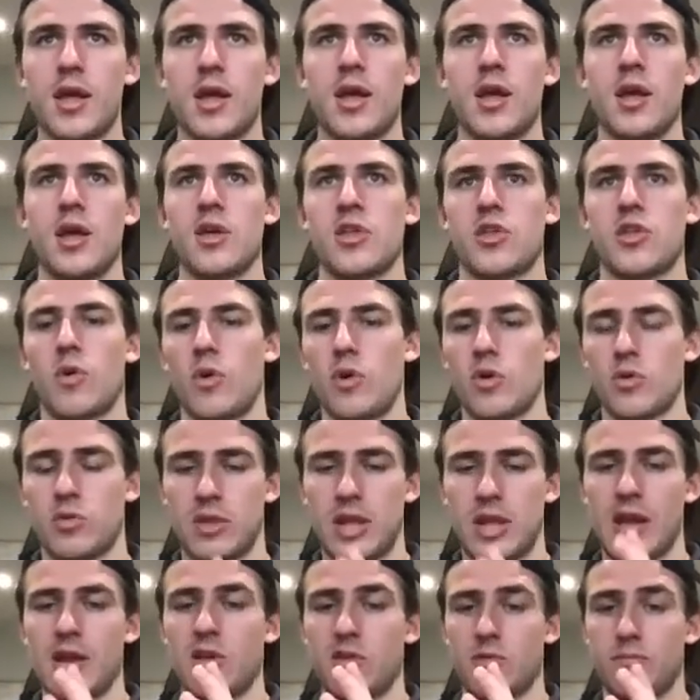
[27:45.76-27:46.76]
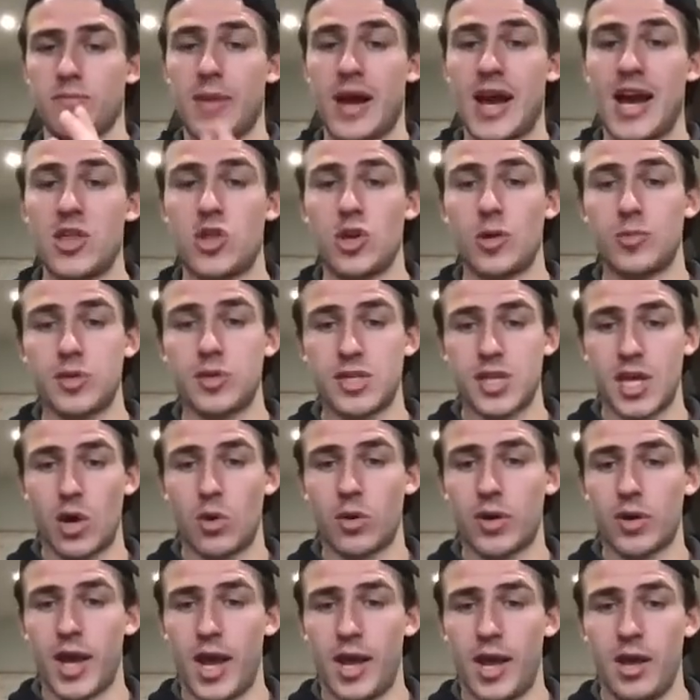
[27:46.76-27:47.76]
So it's my job to say,
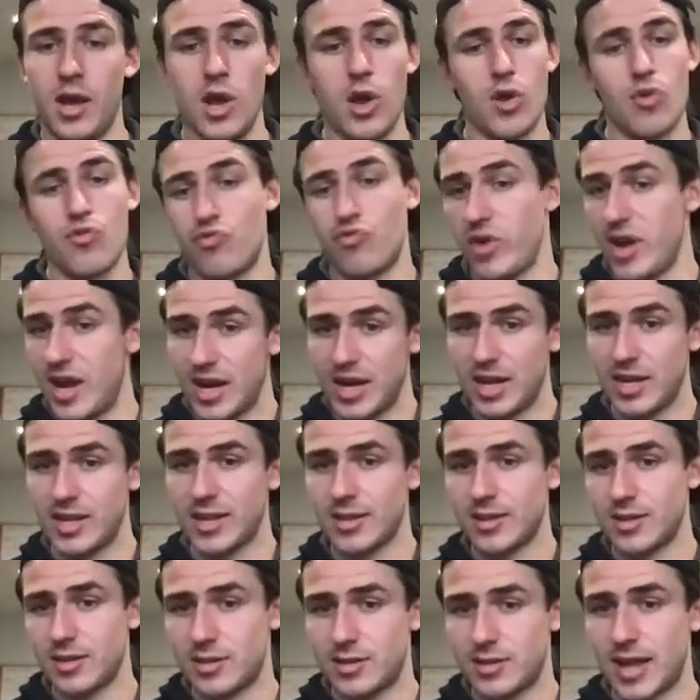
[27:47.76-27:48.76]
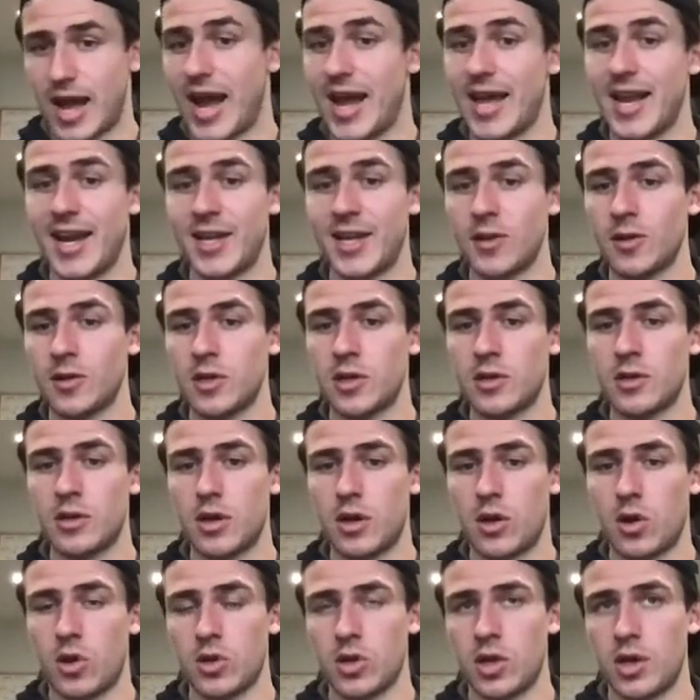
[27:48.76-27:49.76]
okay, really dial in
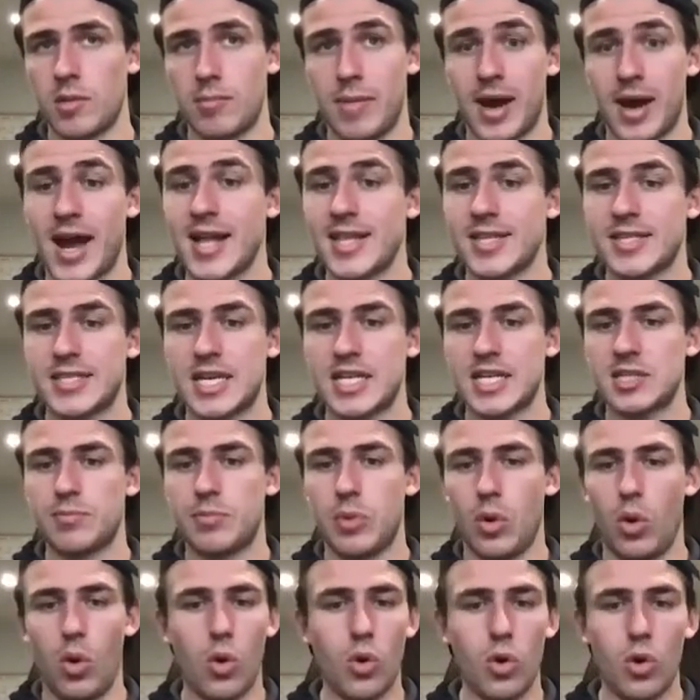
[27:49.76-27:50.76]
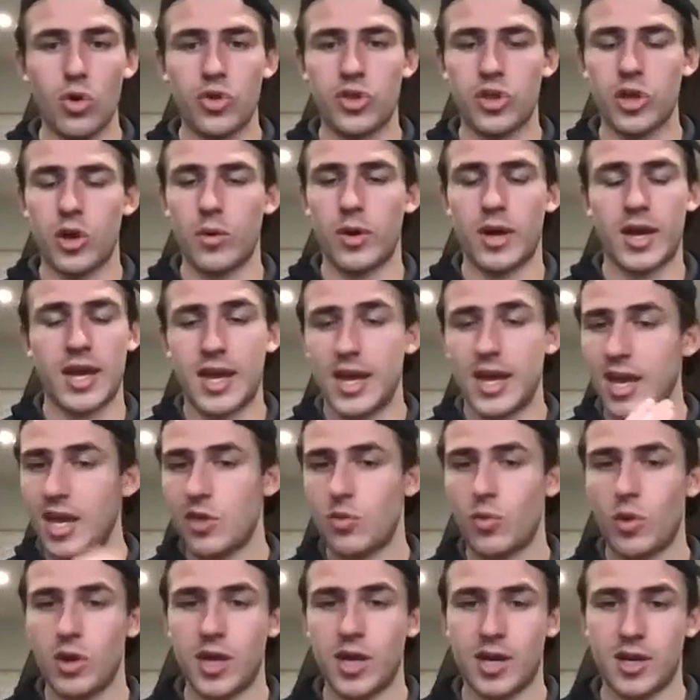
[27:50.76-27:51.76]
on your mindsets, but also here's
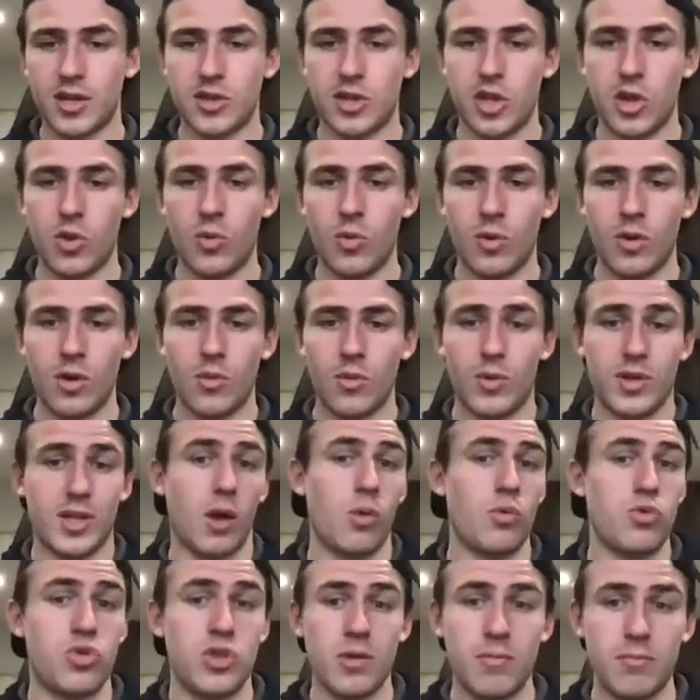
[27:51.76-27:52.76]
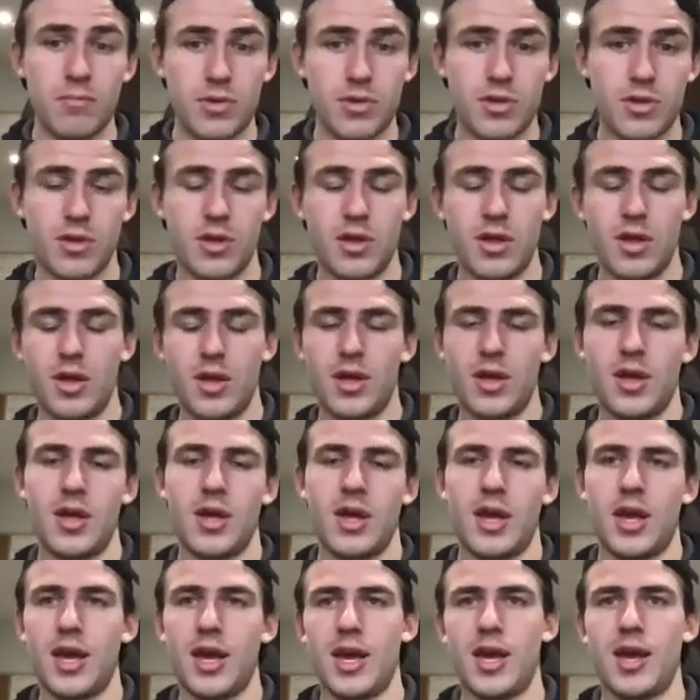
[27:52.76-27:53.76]
what you can do without gyms.
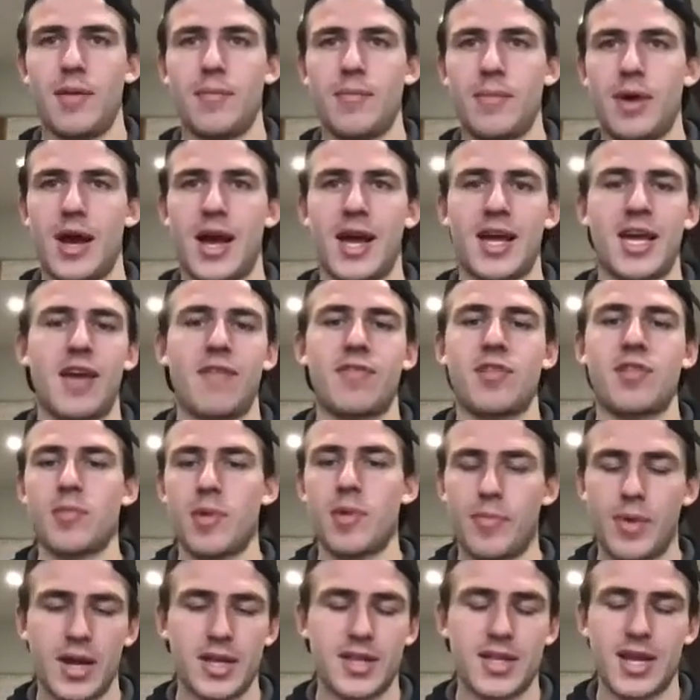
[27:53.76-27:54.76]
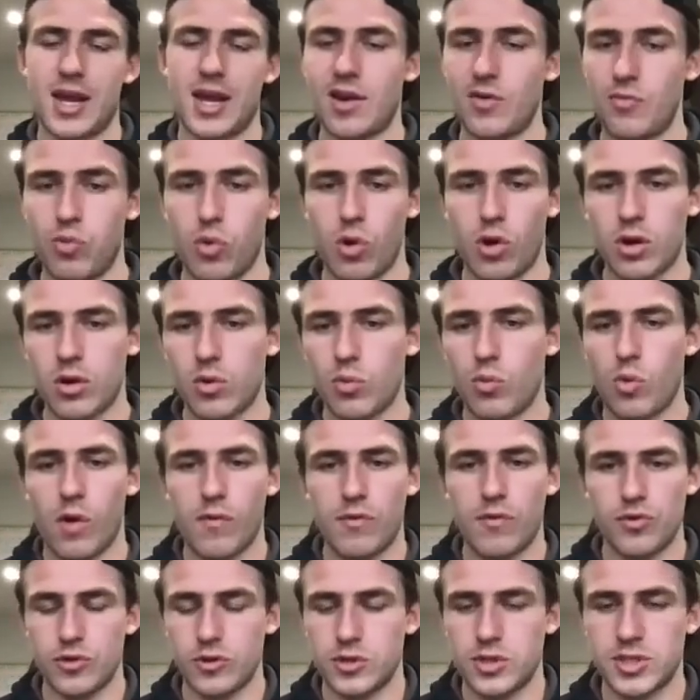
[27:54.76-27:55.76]
And give them a breakdown of what
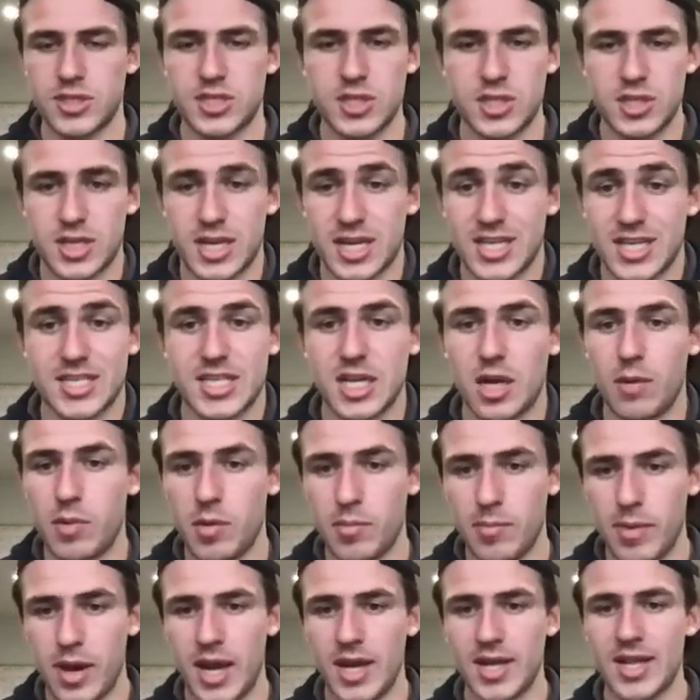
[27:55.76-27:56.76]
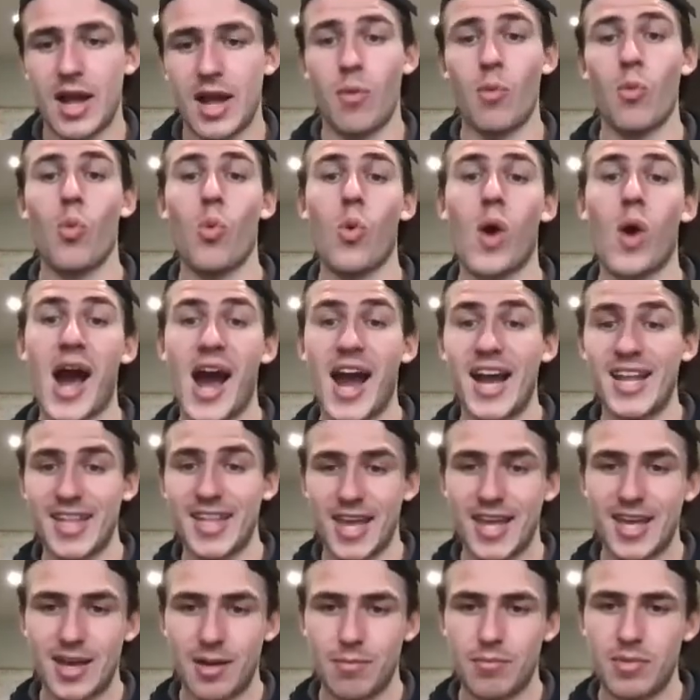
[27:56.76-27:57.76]
results can still be made and why
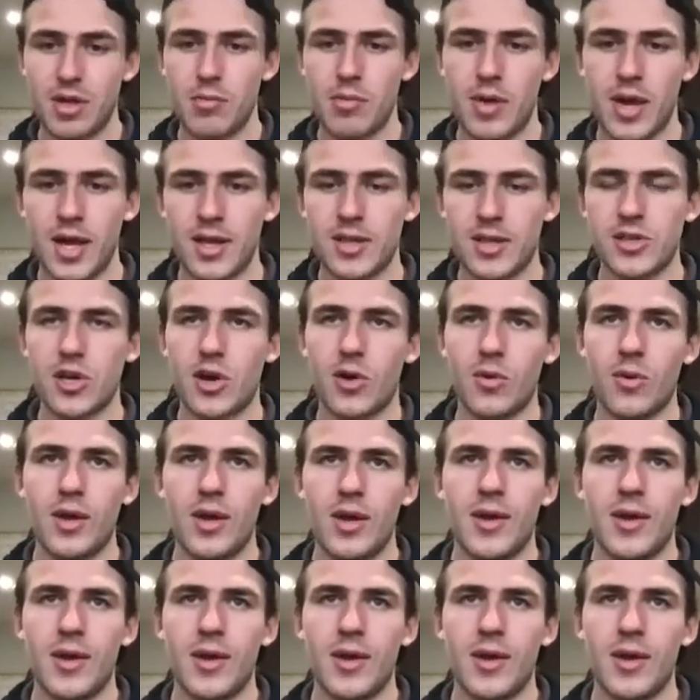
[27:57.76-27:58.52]
they can be made. So